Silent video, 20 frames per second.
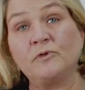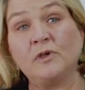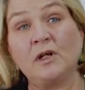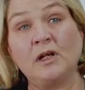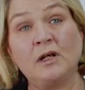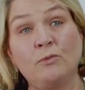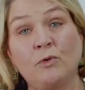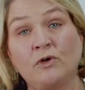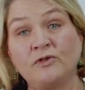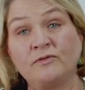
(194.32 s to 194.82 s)

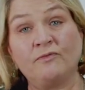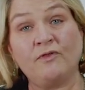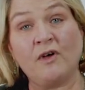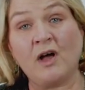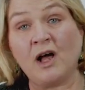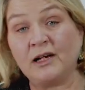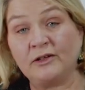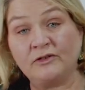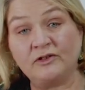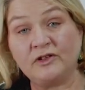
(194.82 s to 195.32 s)
He wasn't
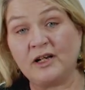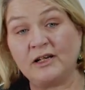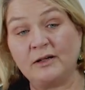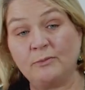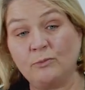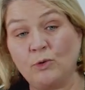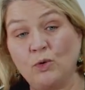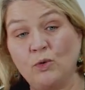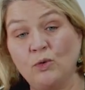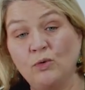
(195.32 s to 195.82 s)
violent
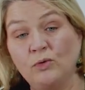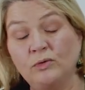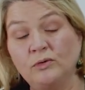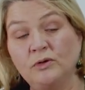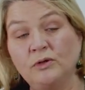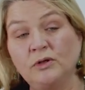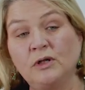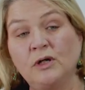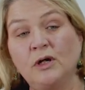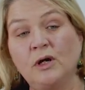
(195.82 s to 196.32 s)
anymore,
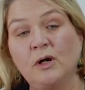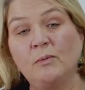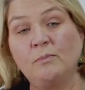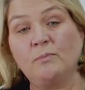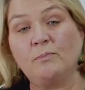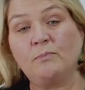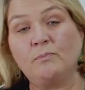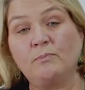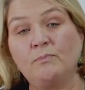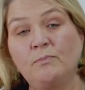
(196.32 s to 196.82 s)

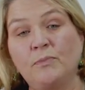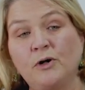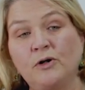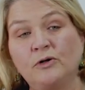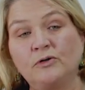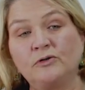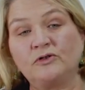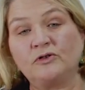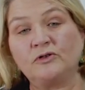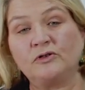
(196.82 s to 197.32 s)

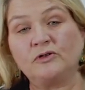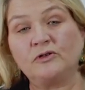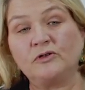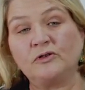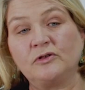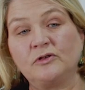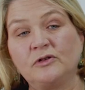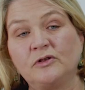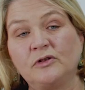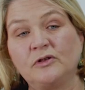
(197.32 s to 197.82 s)
but
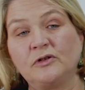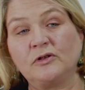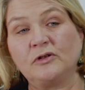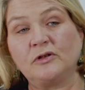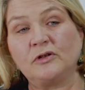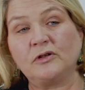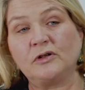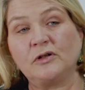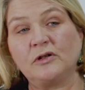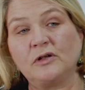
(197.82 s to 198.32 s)

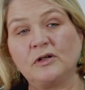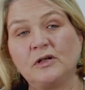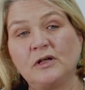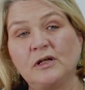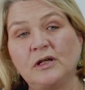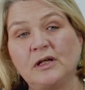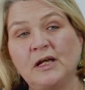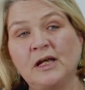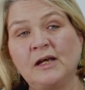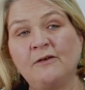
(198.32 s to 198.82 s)

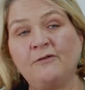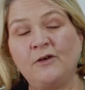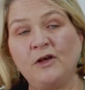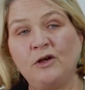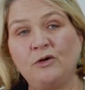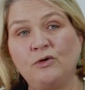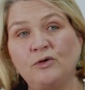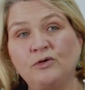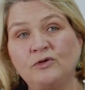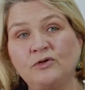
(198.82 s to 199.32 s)
if
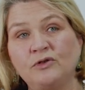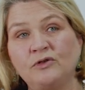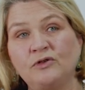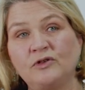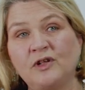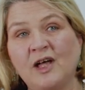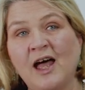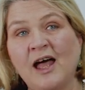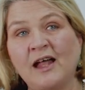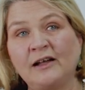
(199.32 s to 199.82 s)
he
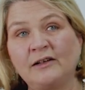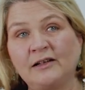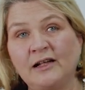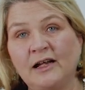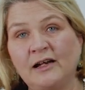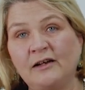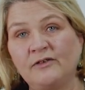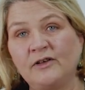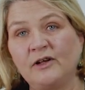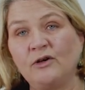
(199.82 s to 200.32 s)
couldn't handle
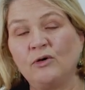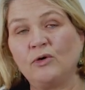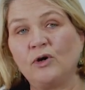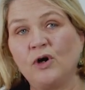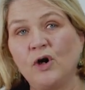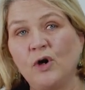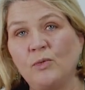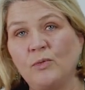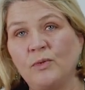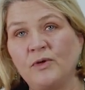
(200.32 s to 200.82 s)
anything or
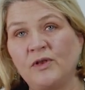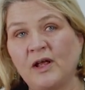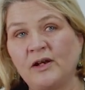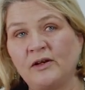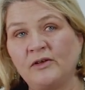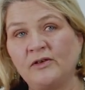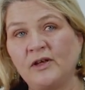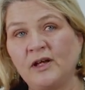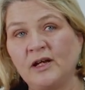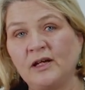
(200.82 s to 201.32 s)
cope with
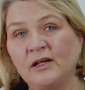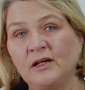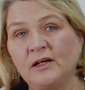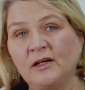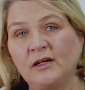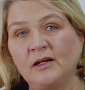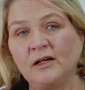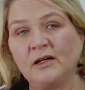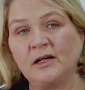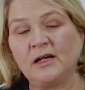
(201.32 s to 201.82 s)
anything,
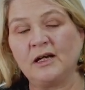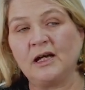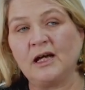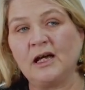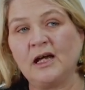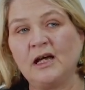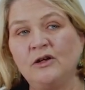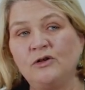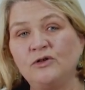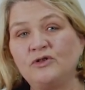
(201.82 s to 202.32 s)

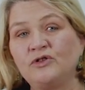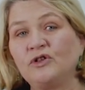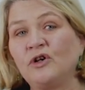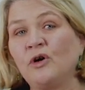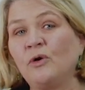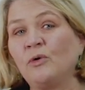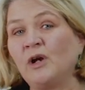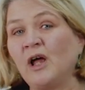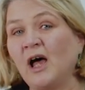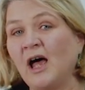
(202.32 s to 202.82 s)
he used to
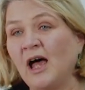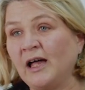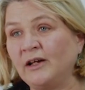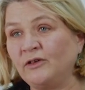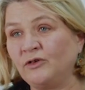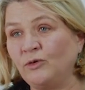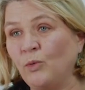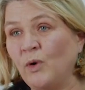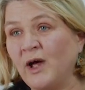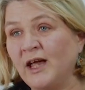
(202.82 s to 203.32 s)
go and
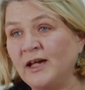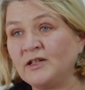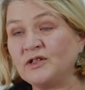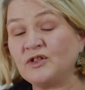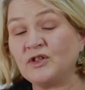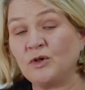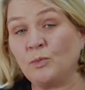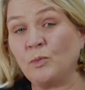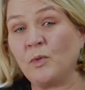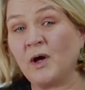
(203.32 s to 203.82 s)
hide away
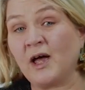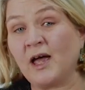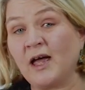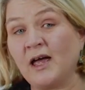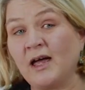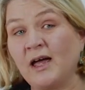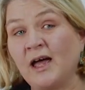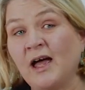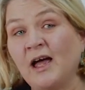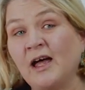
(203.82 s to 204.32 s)

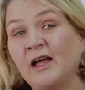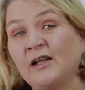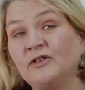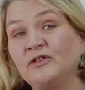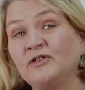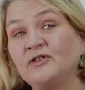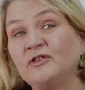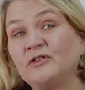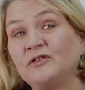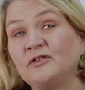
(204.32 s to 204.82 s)
somewhere,
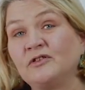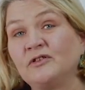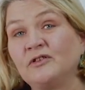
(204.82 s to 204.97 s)
and